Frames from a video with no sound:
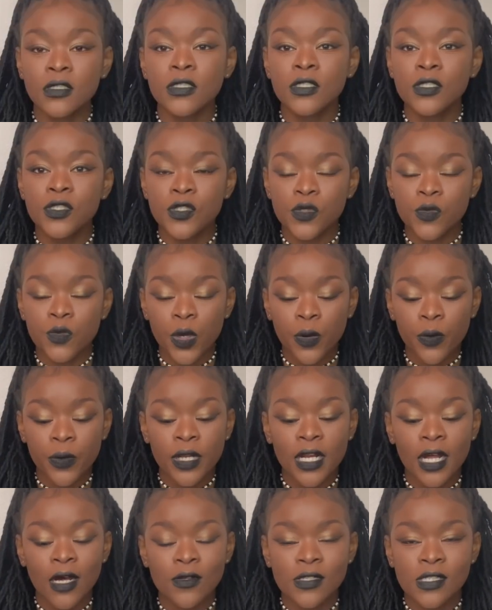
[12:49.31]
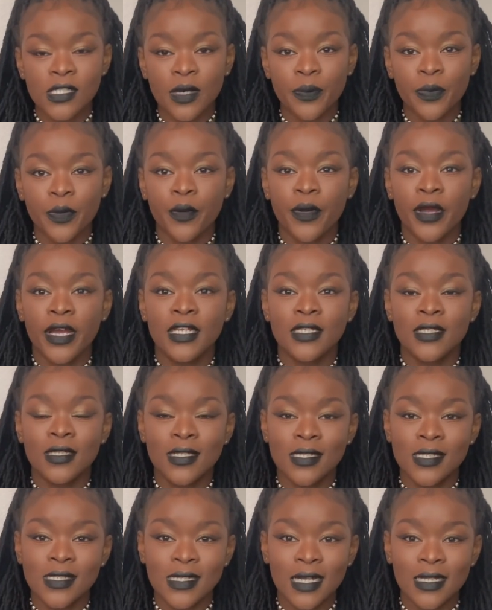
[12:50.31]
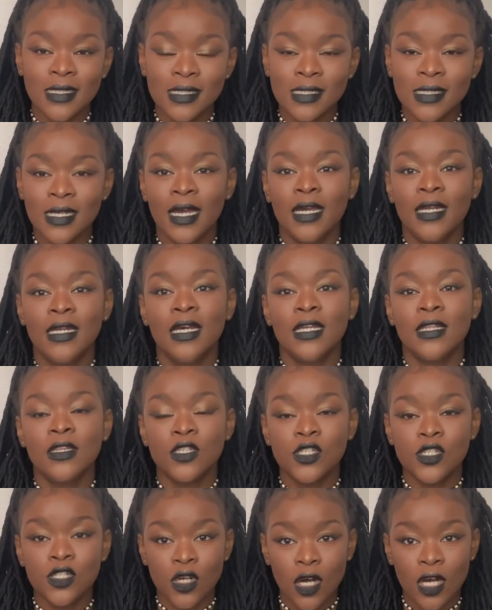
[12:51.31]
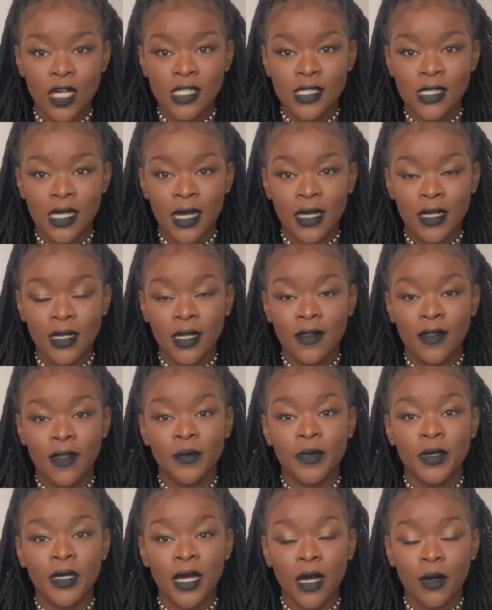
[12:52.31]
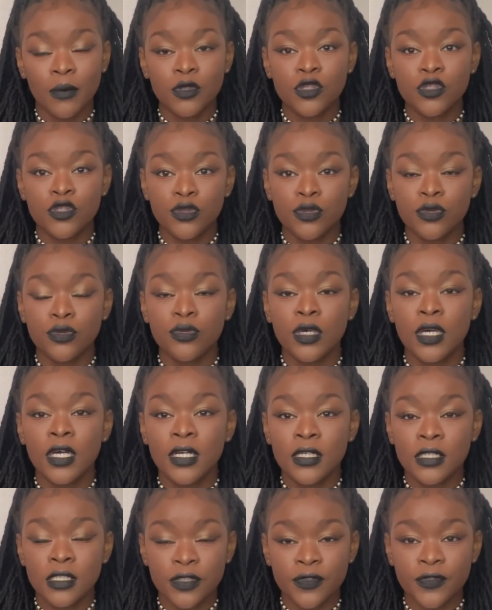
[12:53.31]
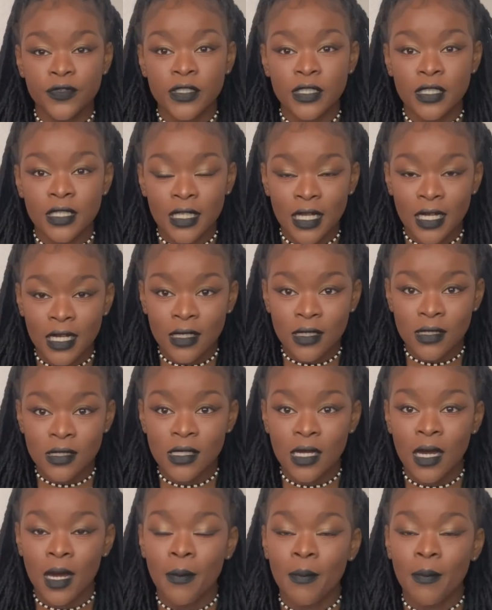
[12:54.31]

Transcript: This is where we now separate the sun sign and the star sign, and they become two different things.